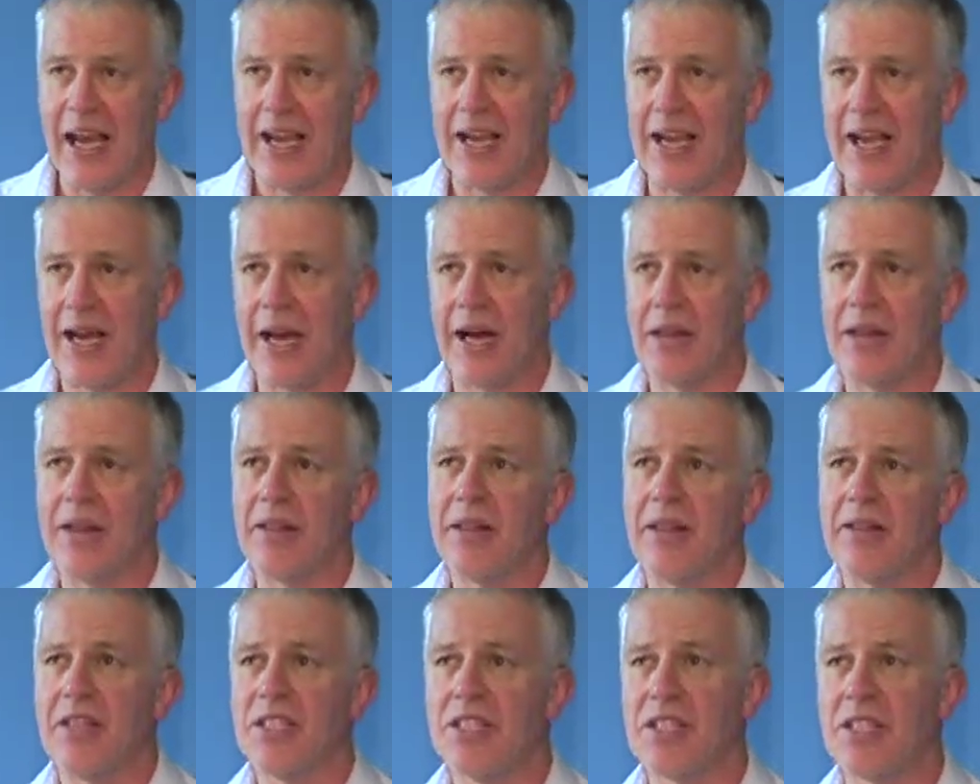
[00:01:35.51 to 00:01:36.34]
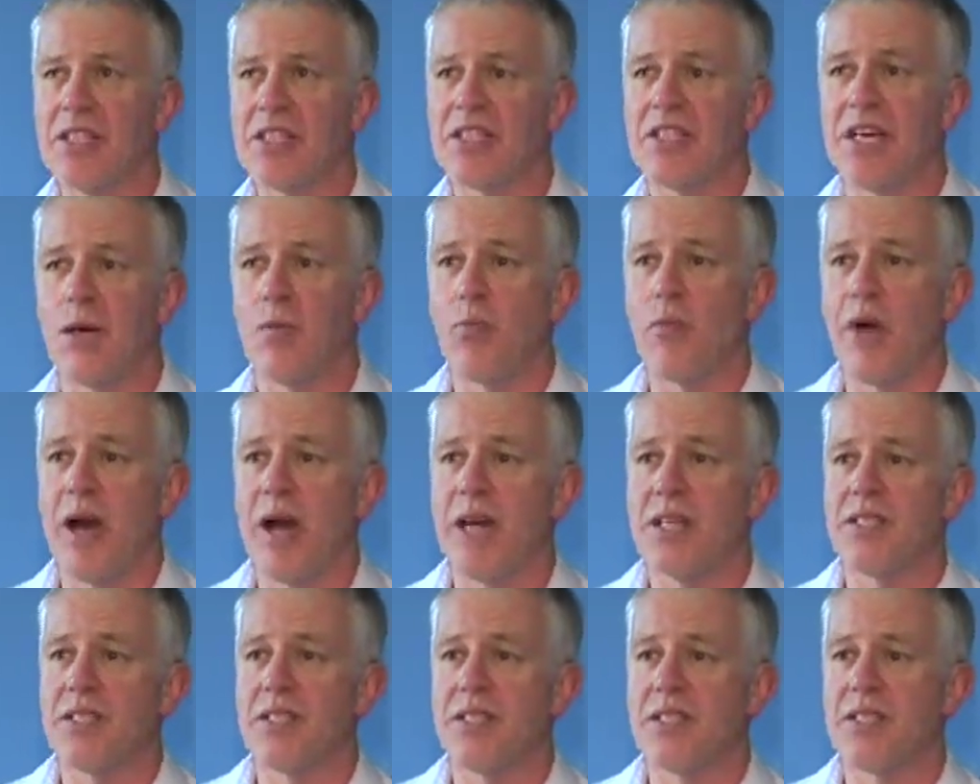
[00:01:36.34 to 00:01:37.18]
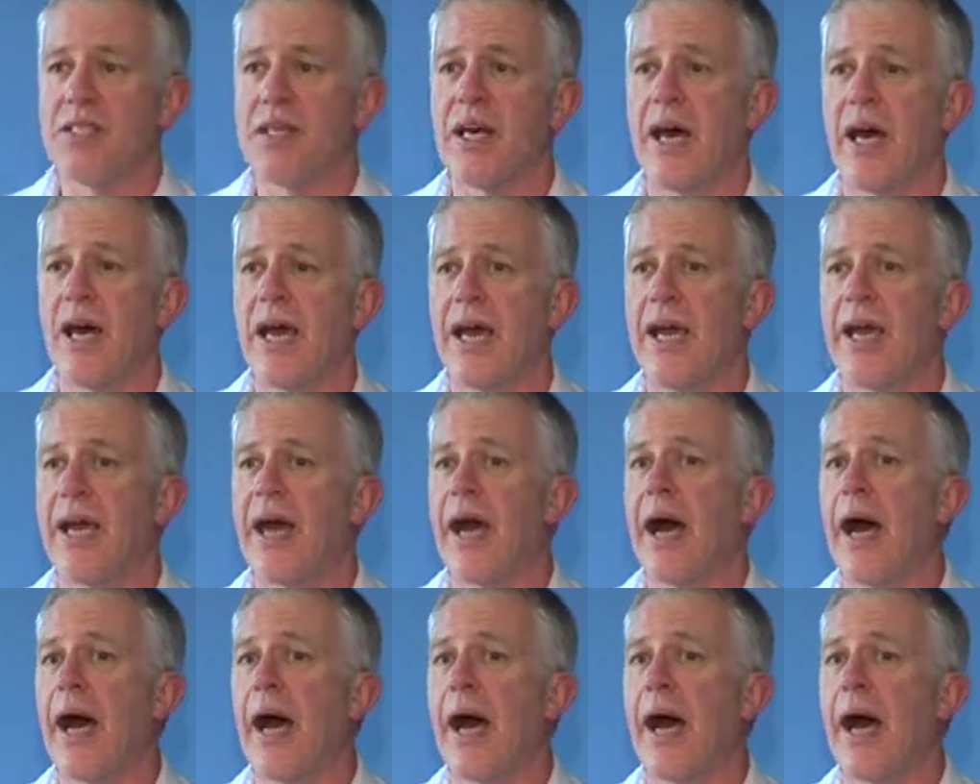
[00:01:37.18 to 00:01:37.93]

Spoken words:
Now, this in some ways is saying